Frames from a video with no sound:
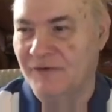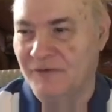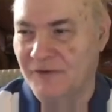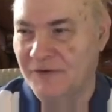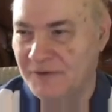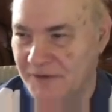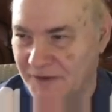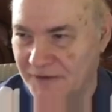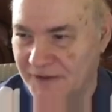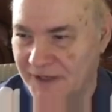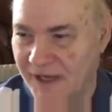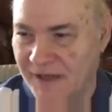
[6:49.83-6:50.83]
So,
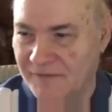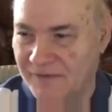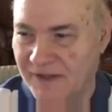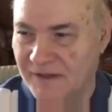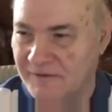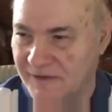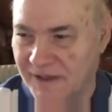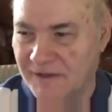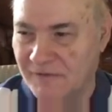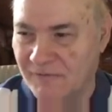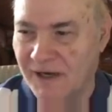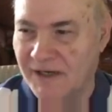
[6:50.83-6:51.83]
you can't fail to get
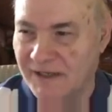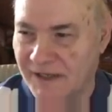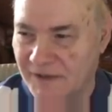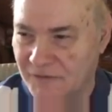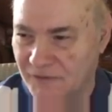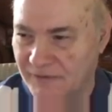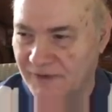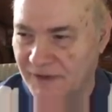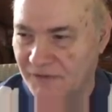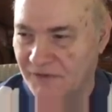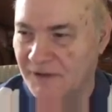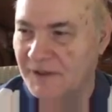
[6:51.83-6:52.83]
the right answer
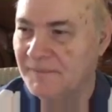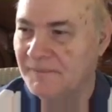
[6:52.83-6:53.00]
eventually.